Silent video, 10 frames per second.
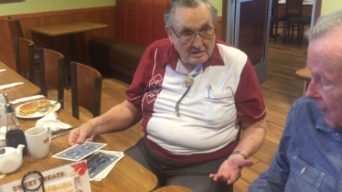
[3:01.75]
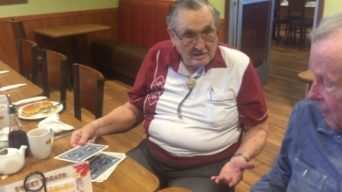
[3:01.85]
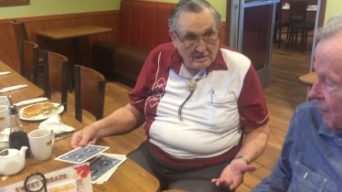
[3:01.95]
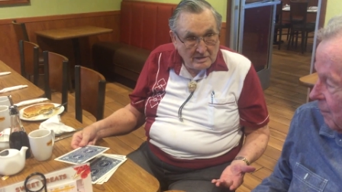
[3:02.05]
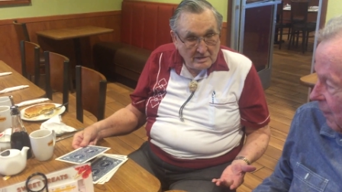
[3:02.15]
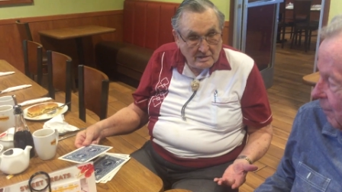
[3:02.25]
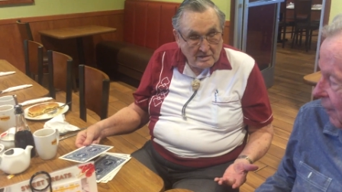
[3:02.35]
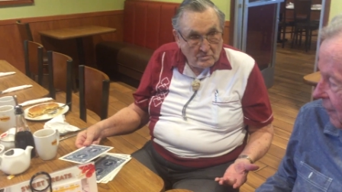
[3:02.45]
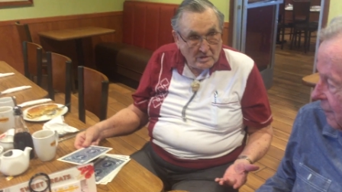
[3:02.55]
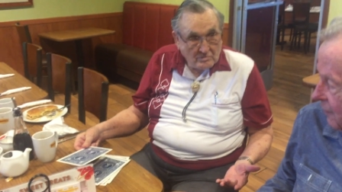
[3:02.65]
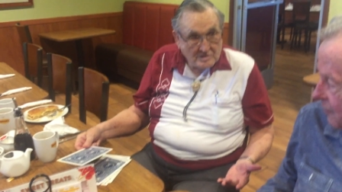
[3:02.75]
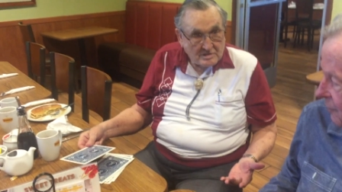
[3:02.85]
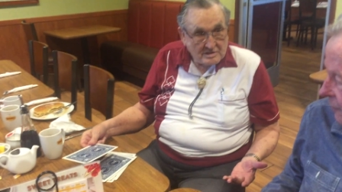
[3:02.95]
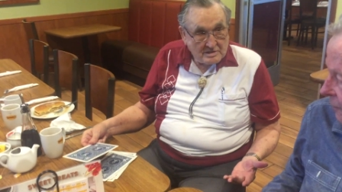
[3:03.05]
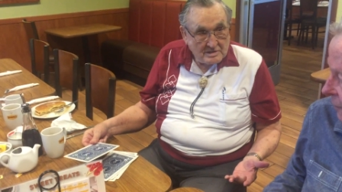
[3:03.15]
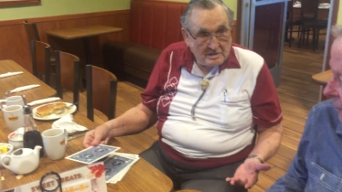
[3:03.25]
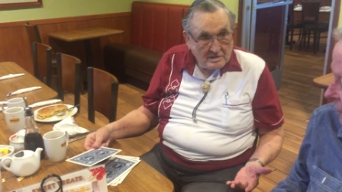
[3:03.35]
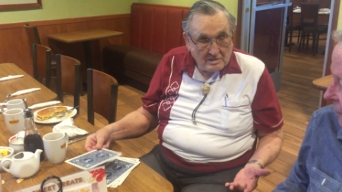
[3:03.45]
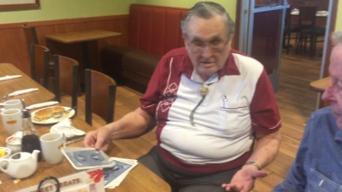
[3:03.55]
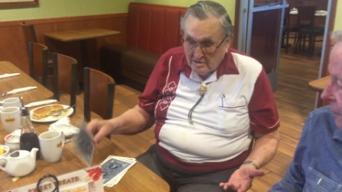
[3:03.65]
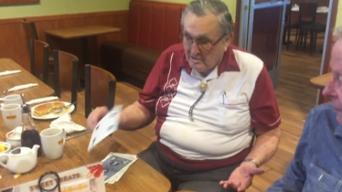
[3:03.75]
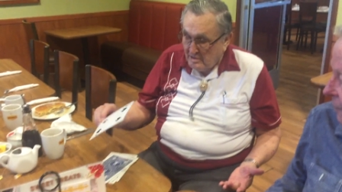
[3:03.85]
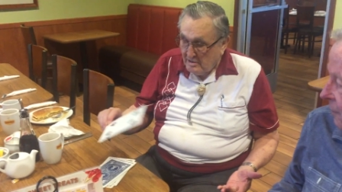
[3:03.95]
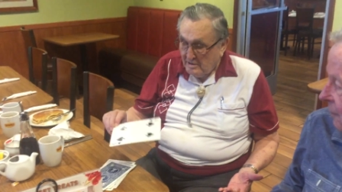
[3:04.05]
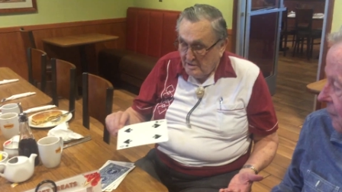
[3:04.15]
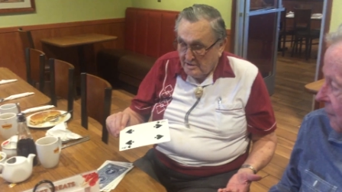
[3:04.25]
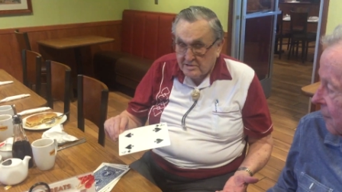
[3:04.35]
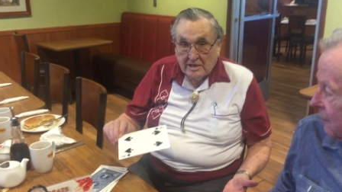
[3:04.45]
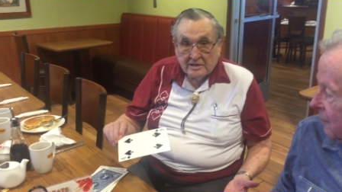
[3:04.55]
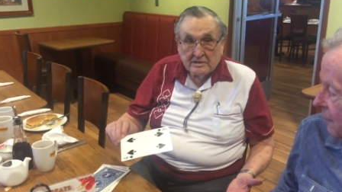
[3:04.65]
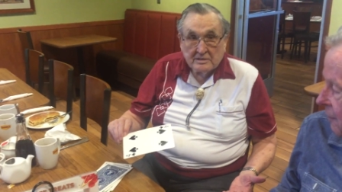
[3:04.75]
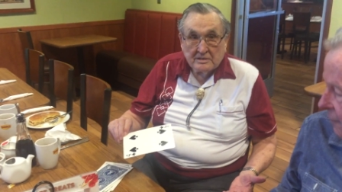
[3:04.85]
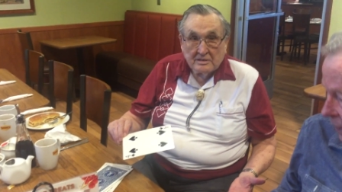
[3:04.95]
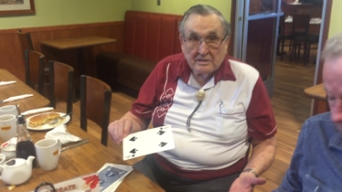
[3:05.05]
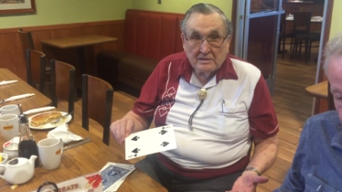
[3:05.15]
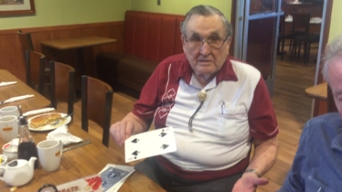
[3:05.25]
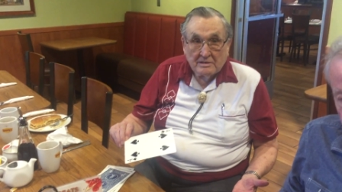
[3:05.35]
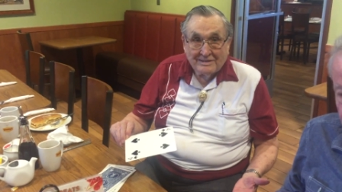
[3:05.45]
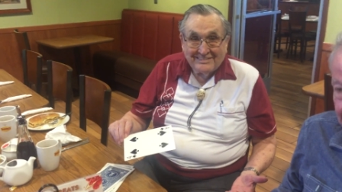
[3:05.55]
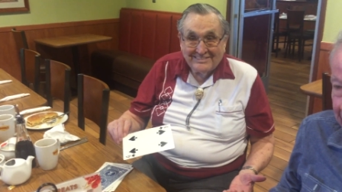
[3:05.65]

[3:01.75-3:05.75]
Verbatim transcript: I remember. What was it? We're not going to tell you that it? Yes. That's it?